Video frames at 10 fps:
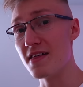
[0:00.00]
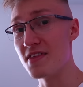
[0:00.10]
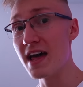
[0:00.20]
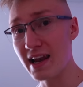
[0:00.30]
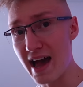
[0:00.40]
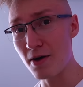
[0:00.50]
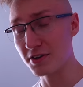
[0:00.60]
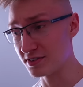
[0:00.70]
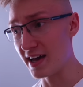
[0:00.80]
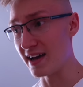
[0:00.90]
they're loud
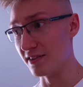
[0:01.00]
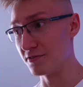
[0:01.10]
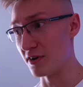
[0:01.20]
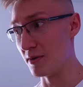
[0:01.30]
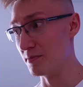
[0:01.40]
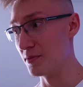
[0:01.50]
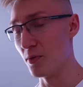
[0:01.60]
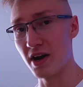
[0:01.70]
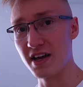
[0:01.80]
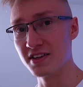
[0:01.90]
as hell from
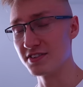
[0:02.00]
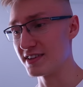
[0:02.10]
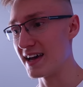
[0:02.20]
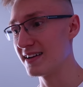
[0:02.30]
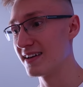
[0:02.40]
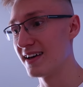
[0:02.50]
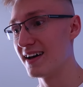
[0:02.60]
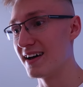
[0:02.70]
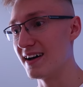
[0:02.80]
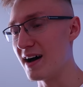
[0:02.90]
what I understand.
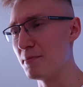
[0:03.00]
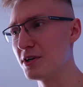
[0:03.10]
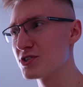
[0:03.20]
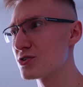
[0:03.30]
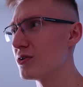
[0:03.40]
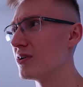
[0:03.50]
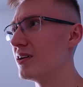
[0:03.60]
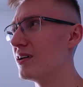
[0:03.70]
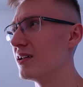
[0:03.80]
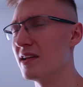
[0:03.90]
I'm pretty sure
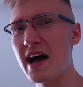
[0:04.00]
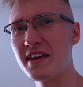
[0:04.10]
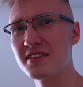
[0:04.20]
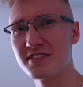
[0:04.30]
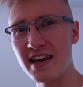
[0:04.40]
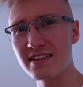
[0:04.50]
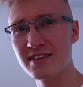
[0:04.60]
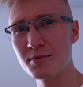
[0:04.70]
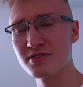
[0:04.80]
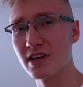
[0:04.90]
Linus Tech
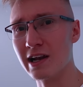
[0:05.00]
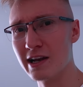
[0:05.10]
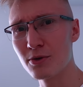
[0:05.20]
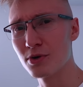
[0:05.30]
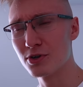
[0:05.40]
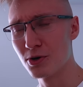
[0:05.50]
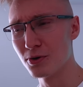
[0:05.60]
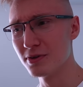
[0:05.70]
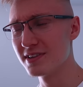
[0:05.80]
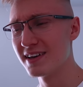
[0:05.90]
Tips liquid
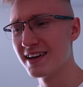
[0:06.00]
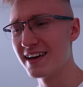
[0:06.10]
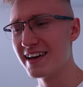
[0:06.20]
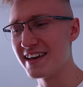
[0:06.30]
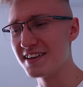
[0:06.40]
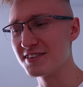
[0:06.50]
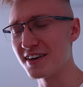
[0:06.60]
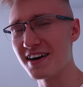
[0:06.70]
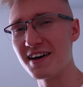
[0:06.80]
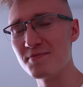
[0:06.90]
cooled his
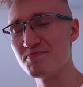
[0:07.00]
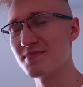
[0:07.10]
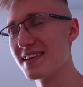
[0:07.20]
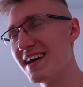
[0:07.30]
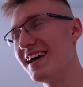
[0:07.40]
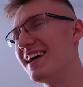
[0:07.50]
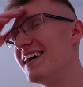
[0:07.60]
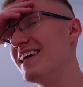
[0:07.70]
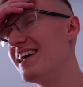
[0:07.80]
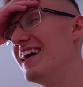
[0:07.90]
10
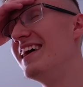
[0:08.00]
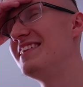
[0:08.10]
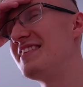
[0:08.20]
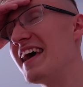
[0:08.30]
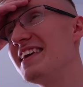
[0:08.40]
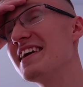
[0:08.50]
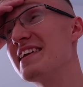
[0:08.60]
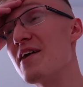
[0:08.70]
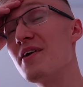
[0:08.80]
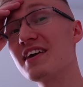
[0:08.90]
gig
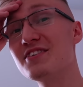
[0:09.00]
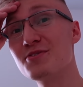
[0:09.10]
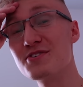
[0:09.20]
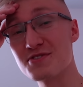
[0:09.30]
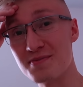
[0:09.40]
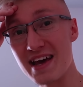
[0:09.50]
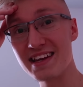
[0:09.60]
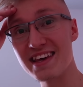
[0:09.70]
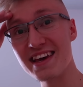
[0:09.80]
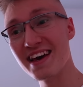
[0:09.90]
networking switch from
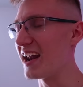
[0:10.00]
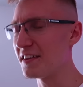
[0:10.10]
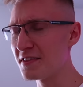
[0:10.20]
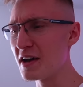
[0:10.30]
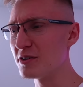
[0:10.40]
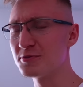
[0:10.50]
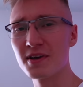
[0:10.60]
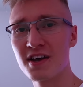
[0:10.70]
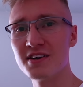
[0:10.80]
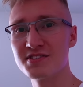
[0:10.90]
Netgear, and I think that was
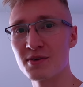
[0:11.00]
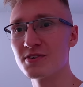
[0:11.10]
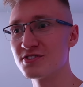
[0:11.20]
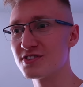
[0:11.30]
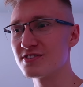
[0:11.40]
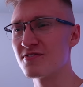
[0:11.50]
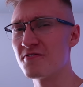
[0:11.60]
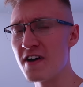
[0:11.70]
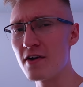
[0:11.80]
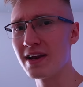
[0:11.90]
because it was just
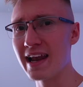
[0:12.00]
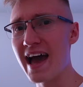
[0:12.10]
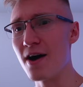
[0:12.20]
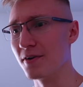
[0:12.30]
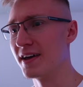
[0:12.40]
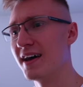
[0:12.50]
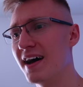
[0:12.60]
very loud.